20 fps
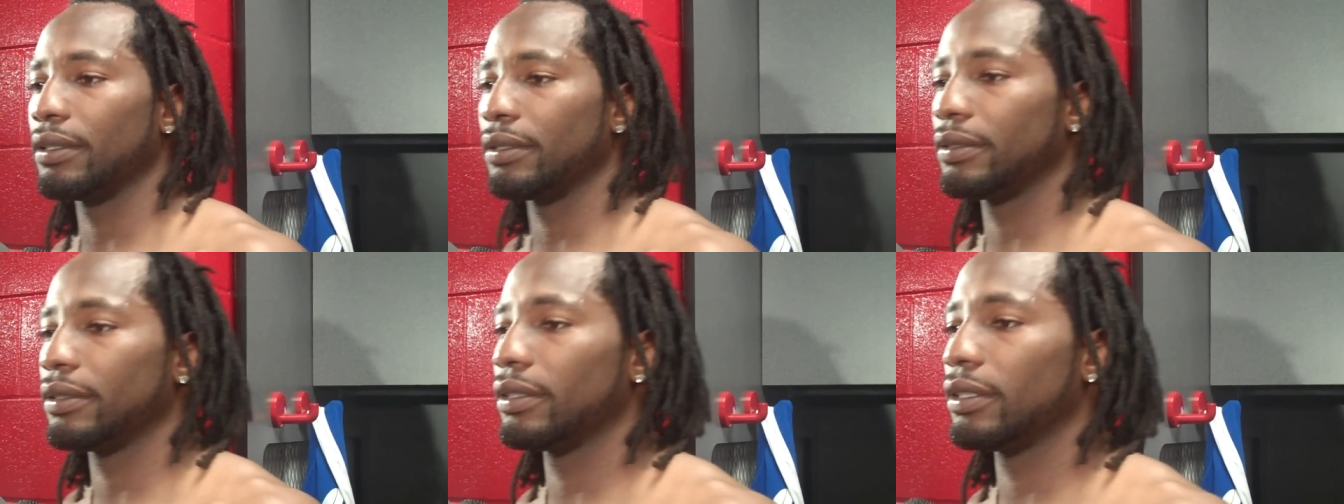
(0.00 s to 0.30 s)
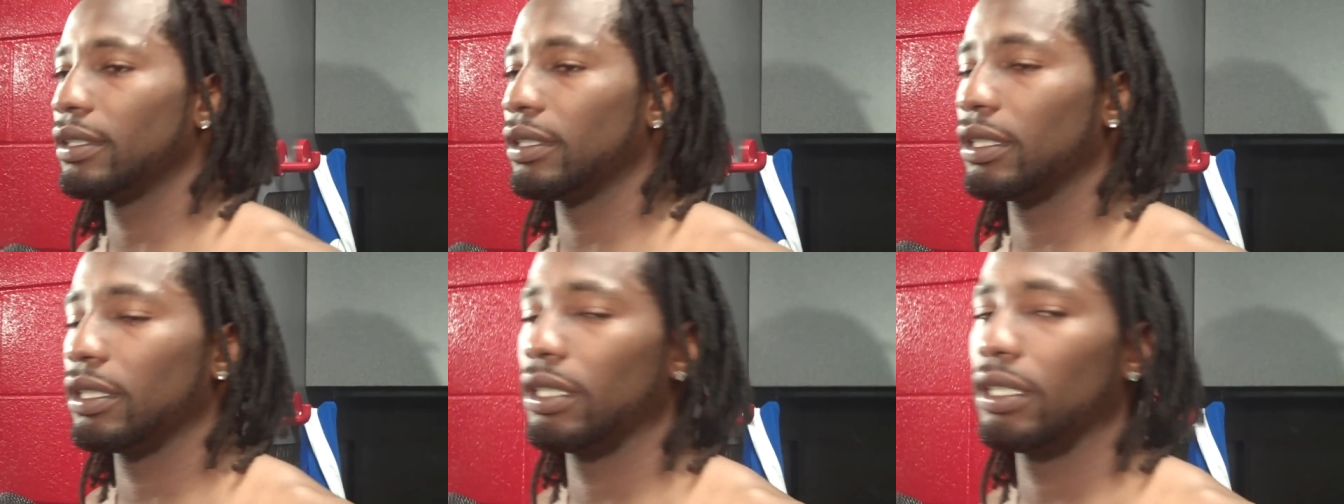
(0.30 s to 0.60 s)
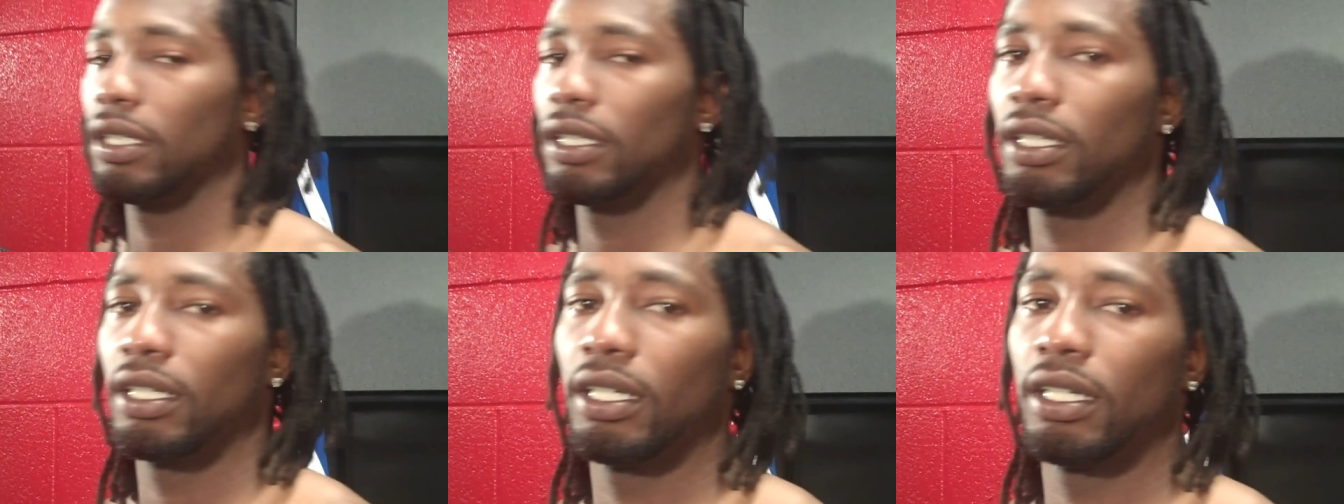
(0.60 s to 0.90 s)
The next game's
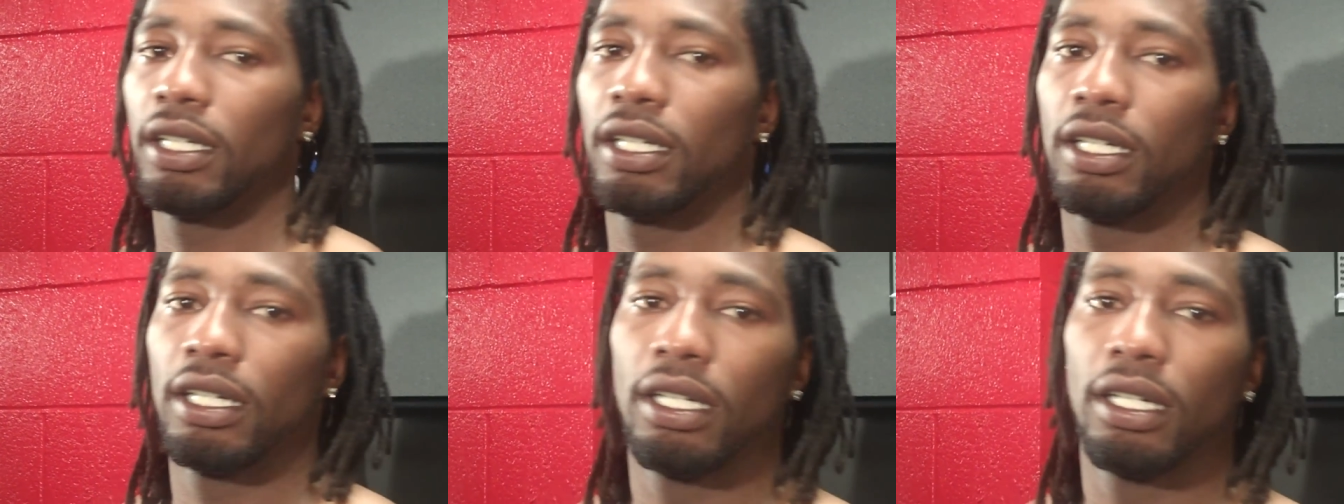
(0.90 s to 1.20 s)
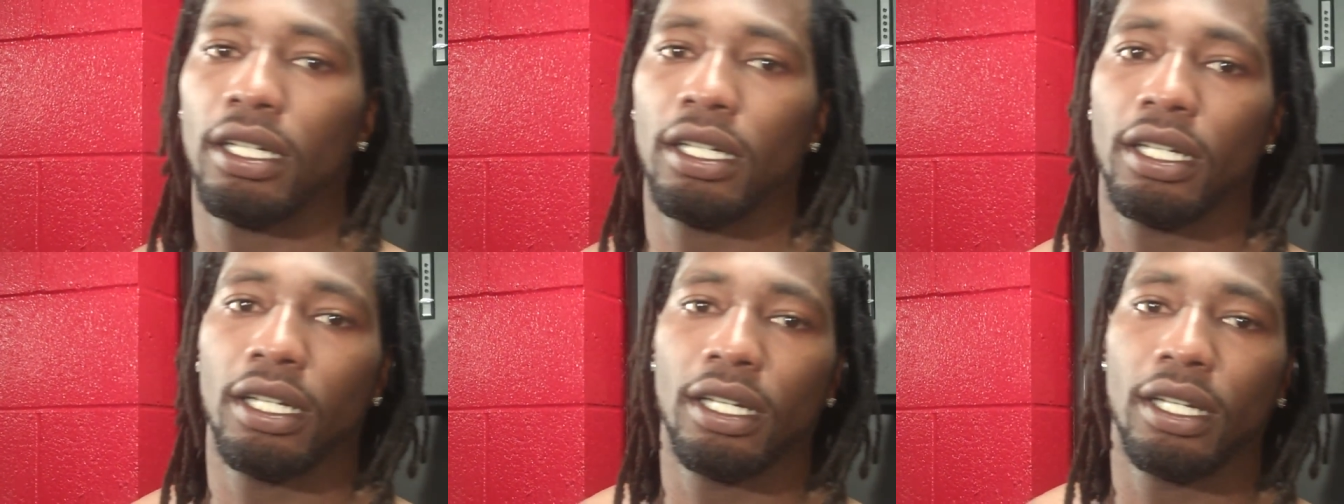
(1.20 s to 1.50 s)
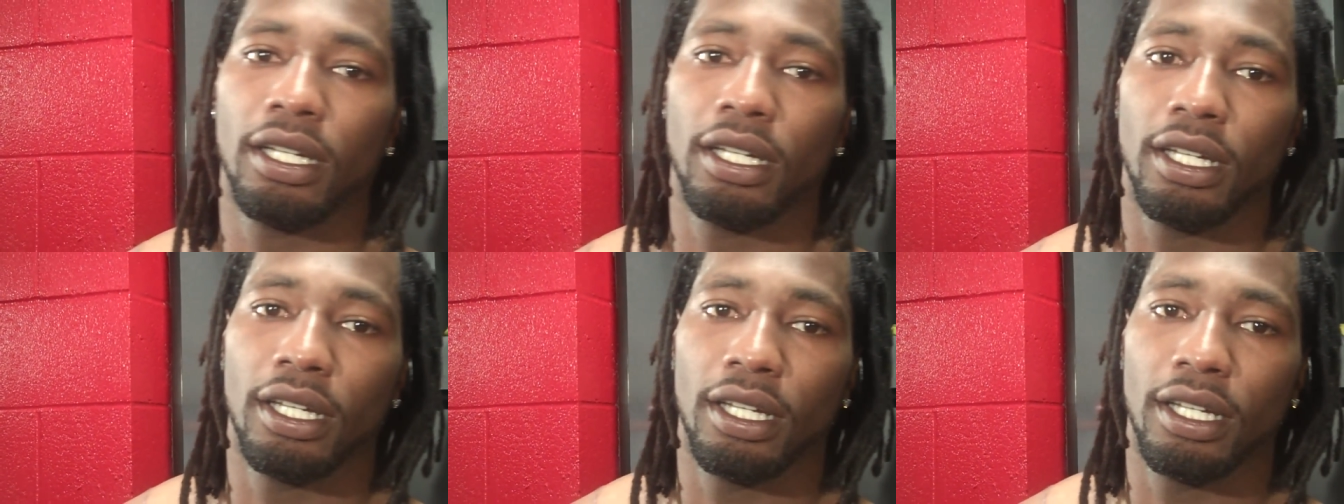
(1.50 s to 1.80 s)
against your
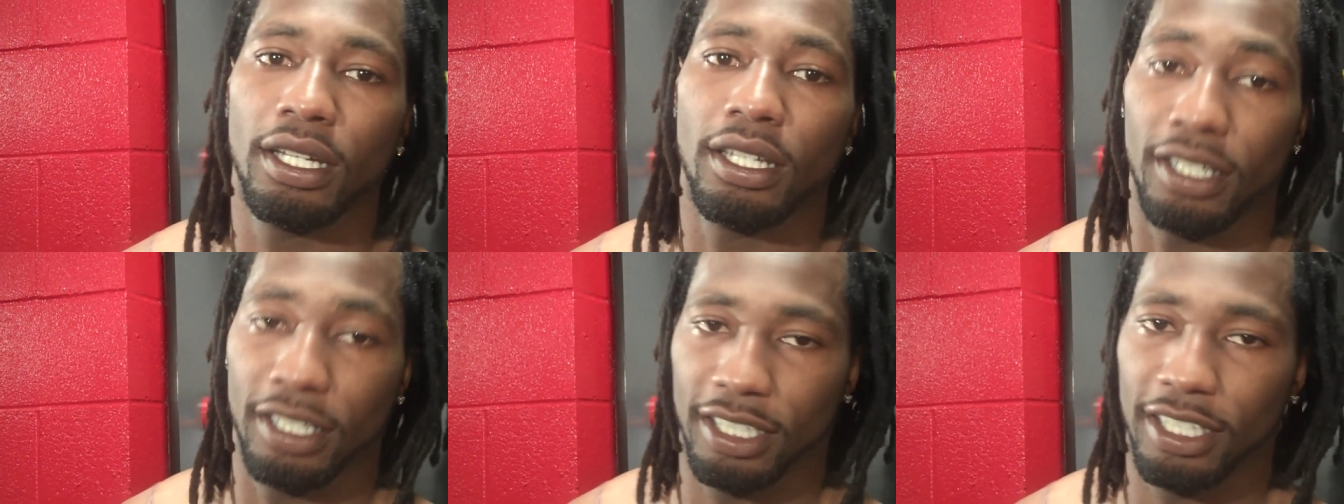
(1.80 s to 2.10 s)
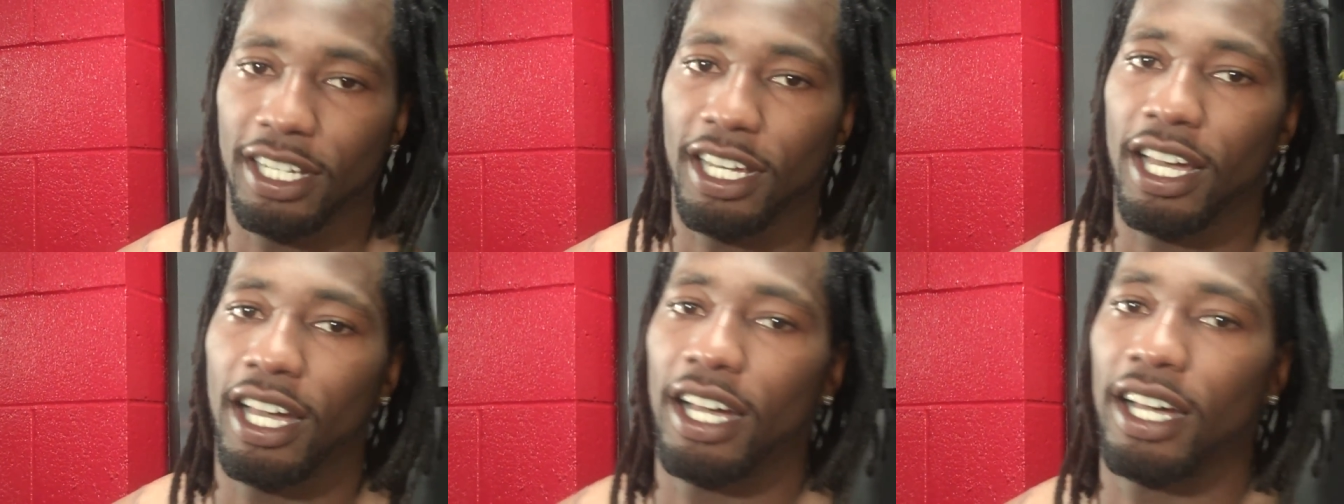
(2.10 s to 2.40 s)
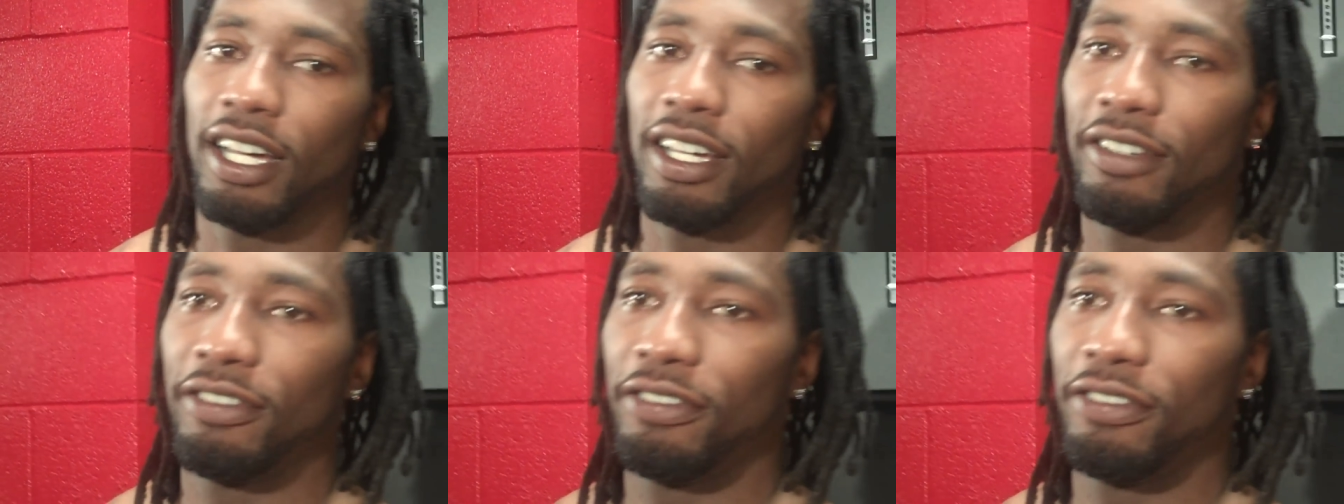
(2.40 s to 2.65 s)
old team?